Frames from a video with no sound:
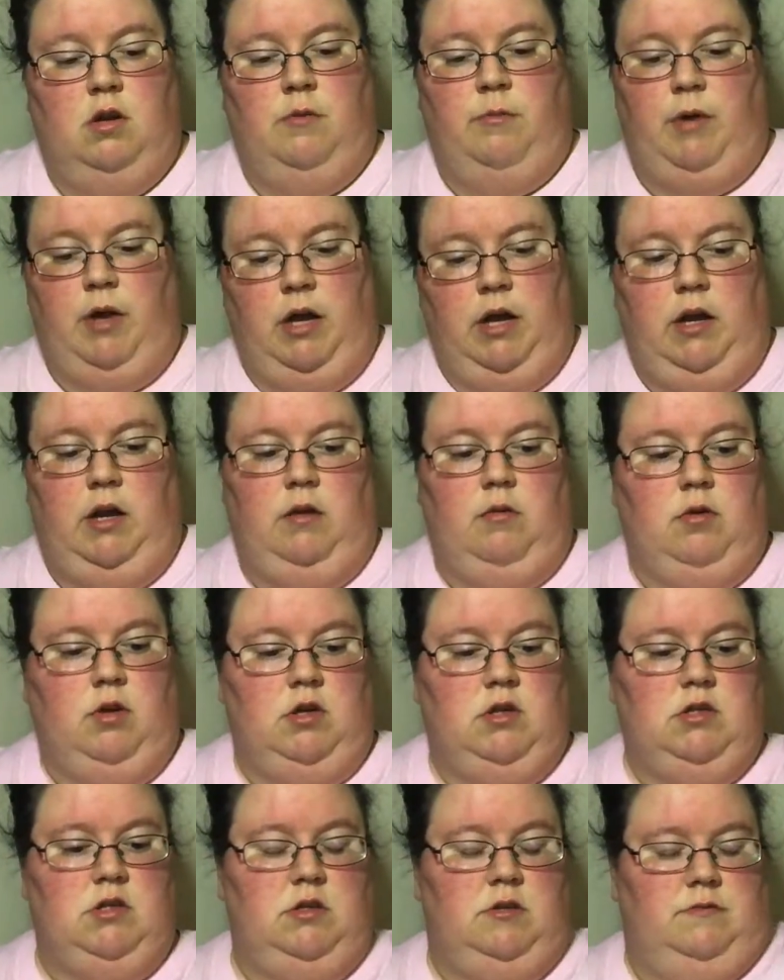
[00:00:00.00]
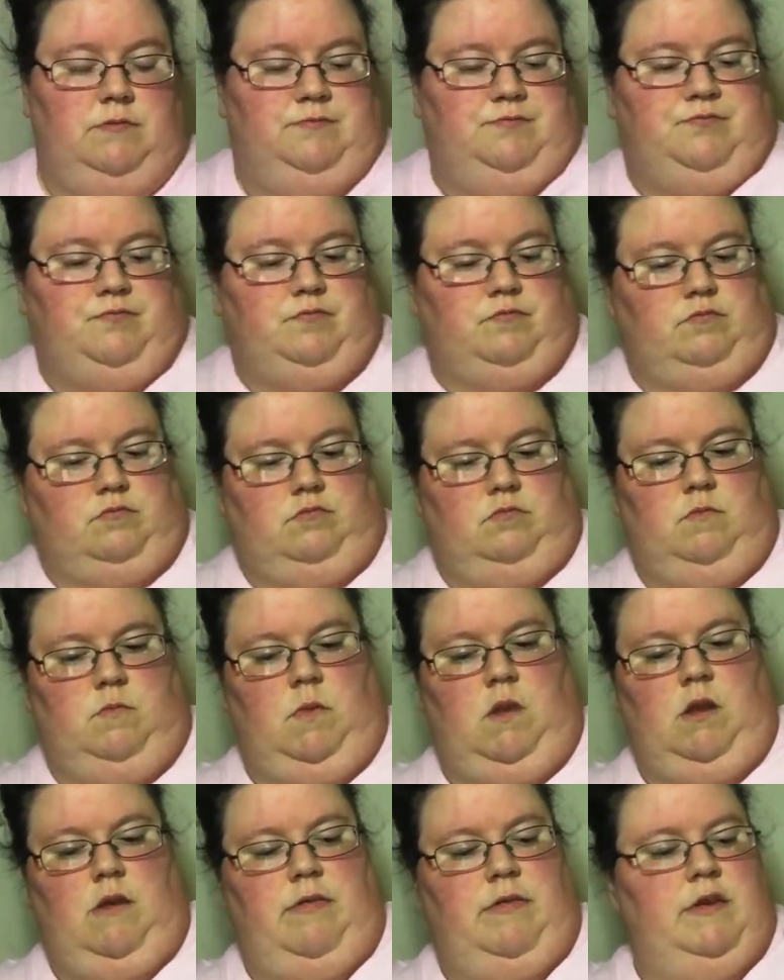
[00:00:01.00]
But anyways,
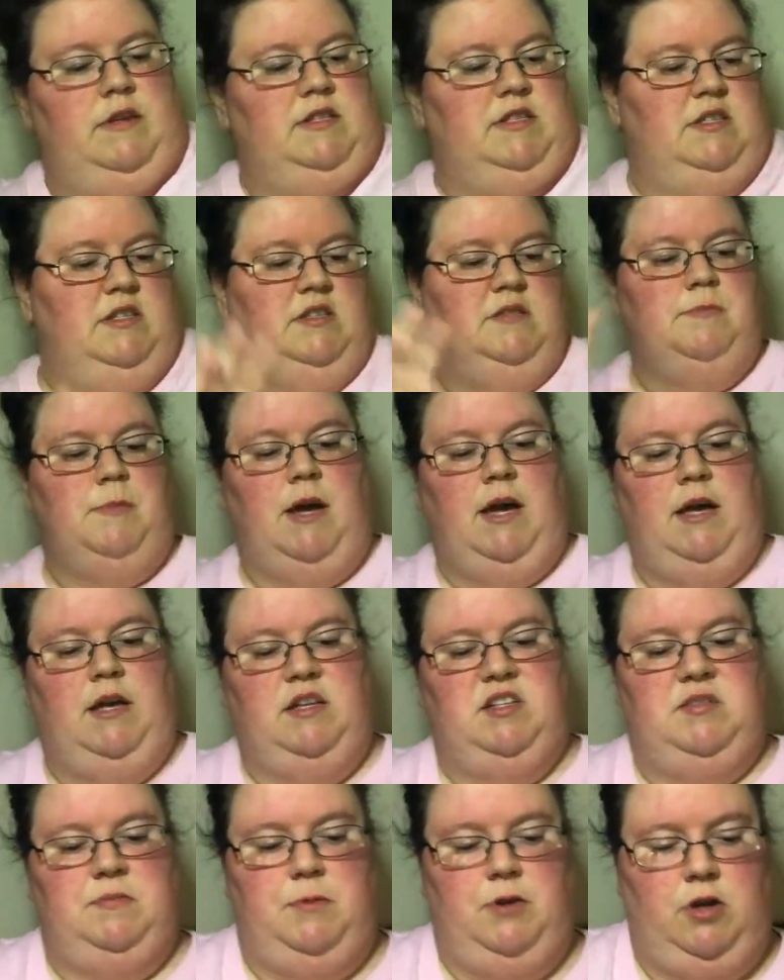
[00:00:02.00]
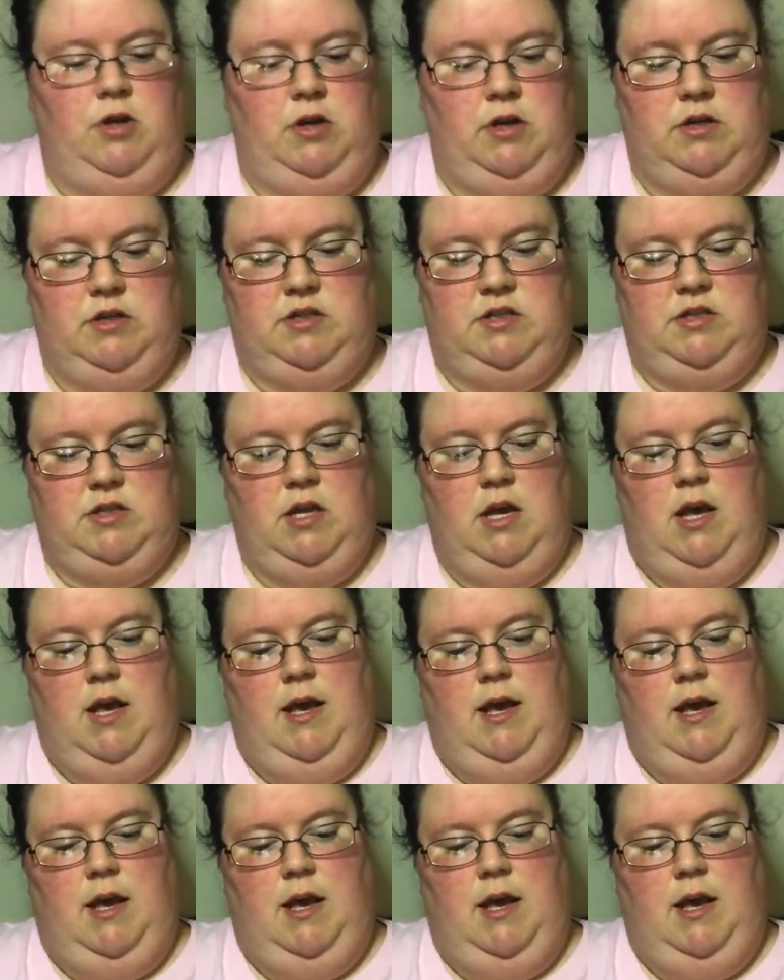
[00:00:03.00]
this is my experience.